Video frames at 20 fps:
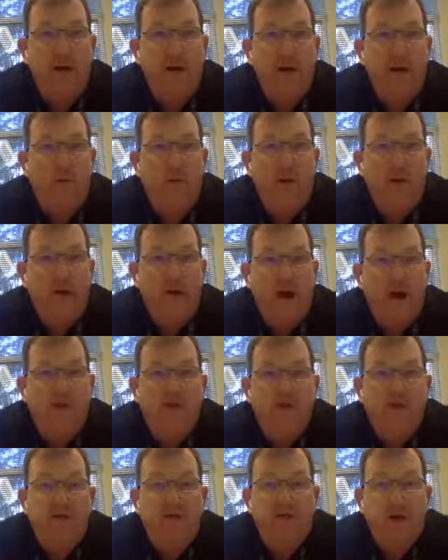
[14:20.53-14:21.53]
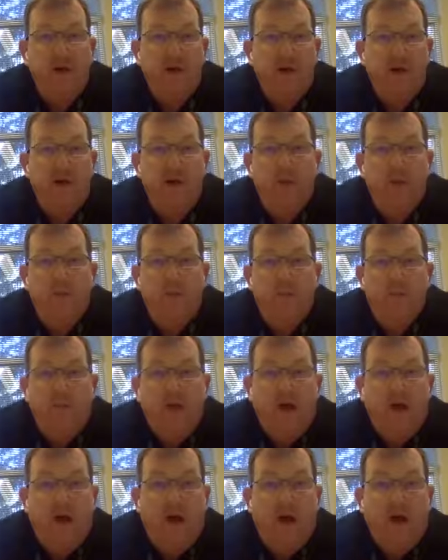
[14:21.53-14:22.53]
And I would say
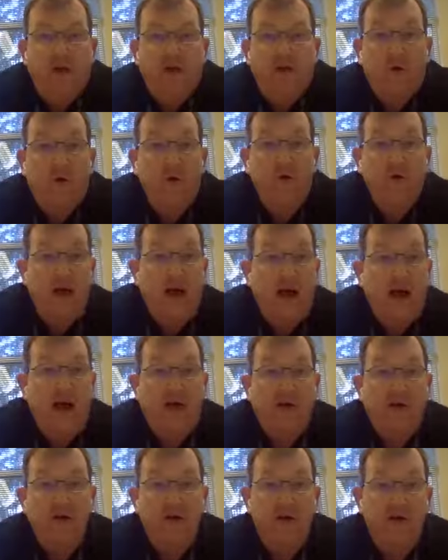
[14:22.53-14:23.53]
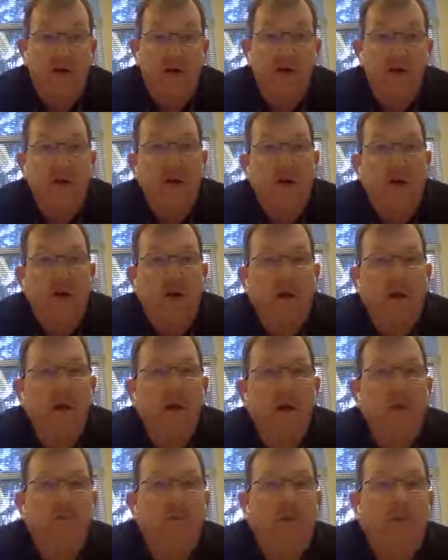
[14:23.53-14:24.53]
it's great to ask
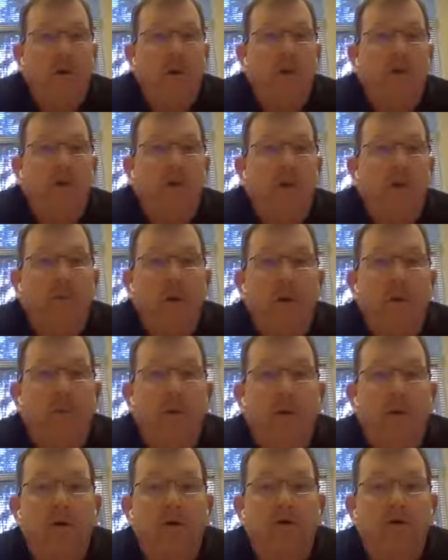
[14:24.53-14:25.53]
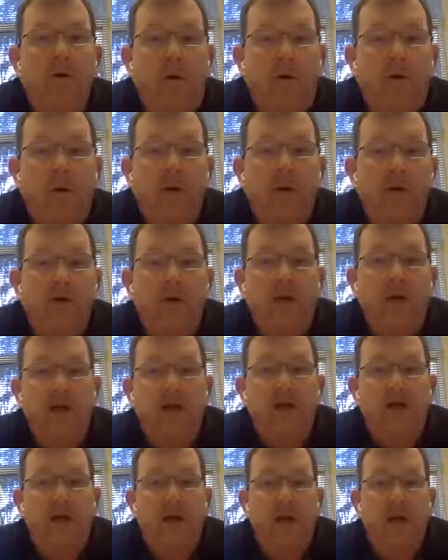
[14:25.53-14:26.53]
when you're a member of an
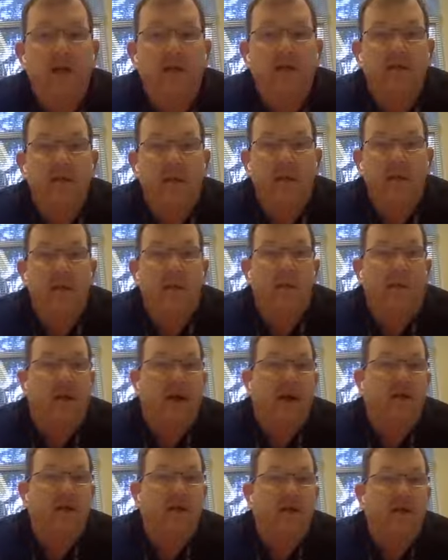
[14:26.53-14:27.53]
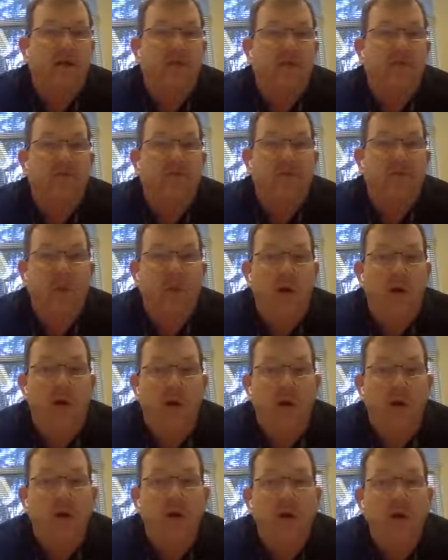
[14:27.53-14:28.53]
organization that's in the process of
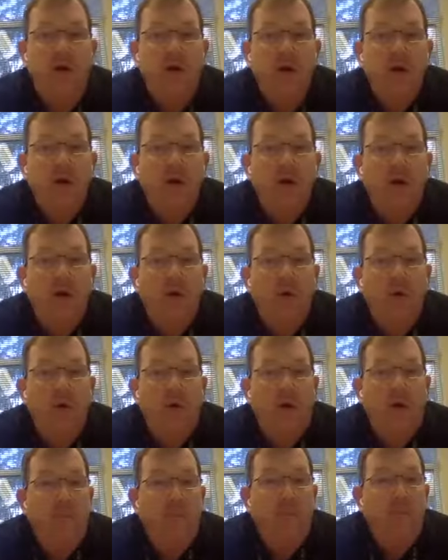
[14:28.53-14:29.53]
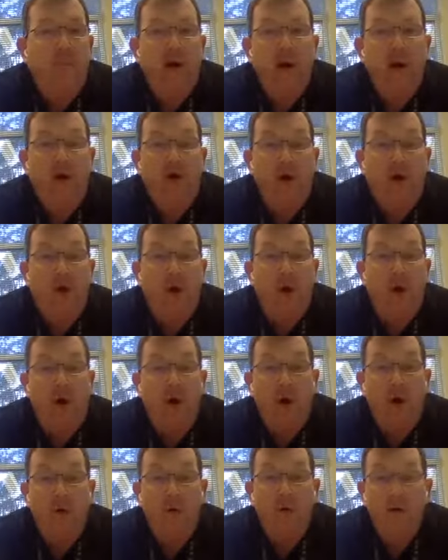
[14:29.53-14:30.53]
doing it, and they put out a
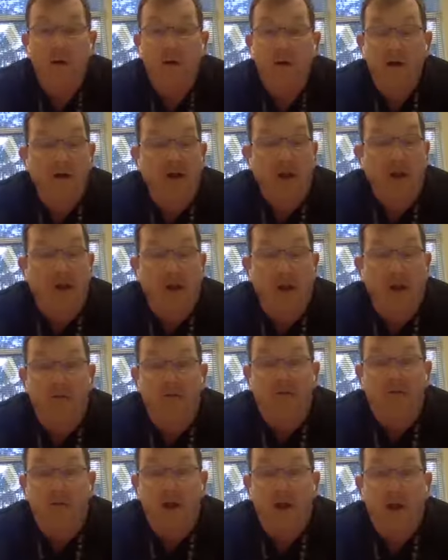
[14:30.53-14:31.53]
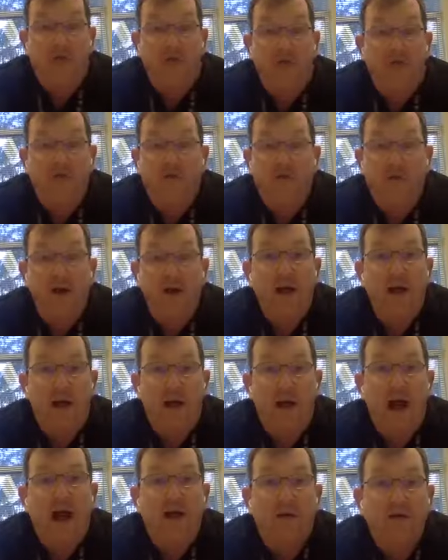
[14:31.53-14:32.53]
call. Again, it's free
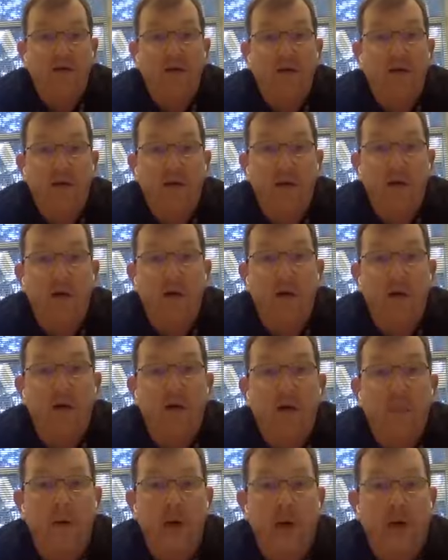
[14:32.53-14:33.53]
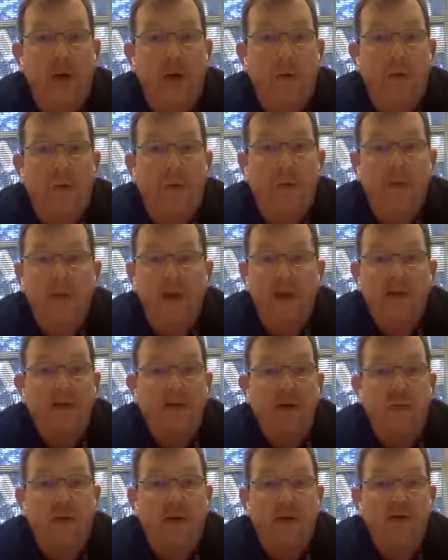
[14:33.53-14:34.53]
to ask, and
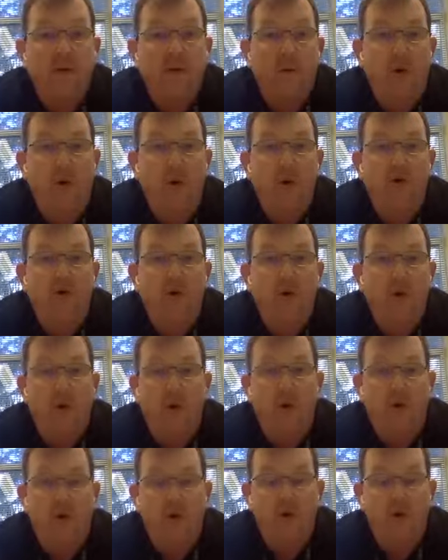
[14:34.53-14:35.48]
that's the best way to do it.